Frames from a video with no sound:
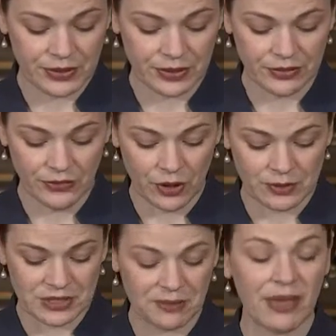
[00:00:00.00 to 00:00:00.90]

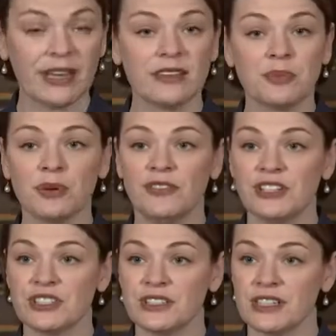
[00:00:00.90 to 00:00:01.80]
conforms to many of the
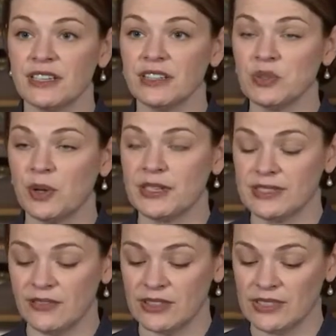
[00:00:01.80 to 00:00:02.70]
provisions in the
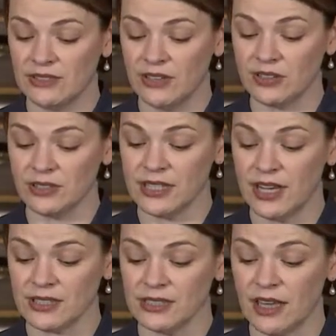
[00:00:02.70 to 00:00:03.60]
2017 federal
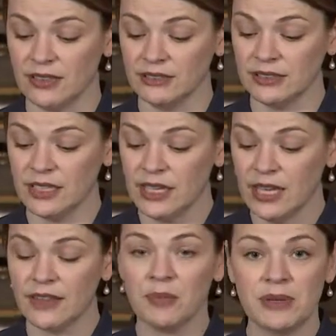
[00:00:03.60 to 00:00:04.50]
tax law
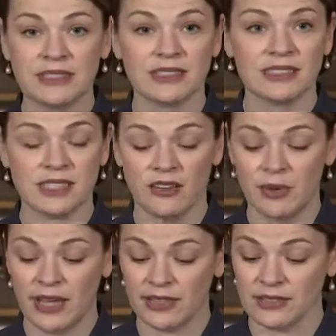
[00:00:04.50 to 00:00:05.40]
that businesses have
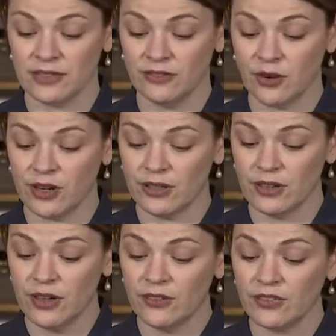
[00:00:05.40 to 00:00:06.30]
been asking for.
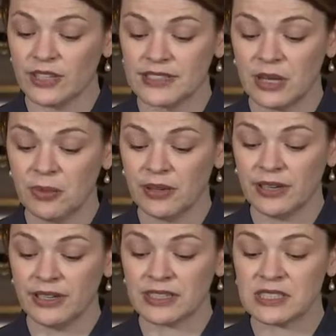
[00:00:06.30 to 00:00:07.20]
For example,
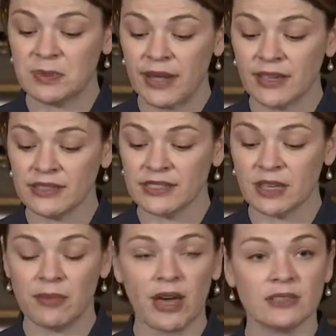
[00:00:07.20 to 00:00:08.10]
it expands the
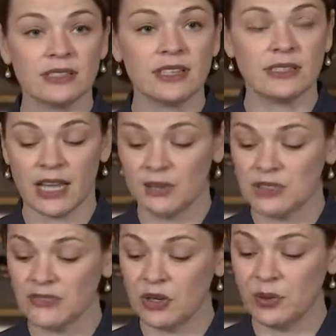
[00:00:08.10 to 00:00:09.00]
amounts and types
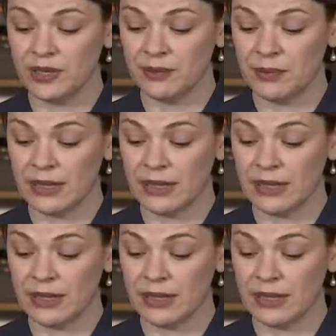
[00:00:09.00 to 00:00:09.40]
of equipment